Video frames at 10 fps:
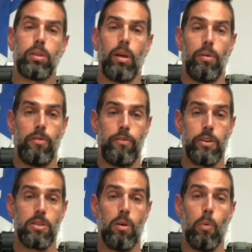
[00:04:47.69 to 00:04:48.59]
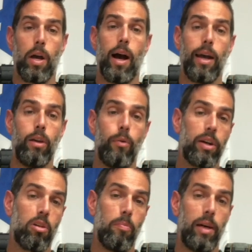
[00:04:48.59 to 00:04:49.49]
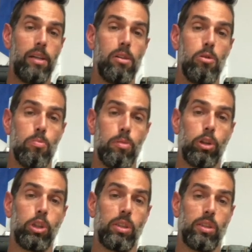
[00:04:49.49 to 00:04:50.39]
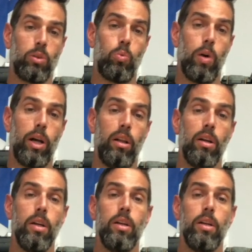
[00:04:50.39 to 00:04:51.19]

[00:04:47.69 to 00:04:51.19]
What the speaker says: some of the things that we highly recommend you purchase as well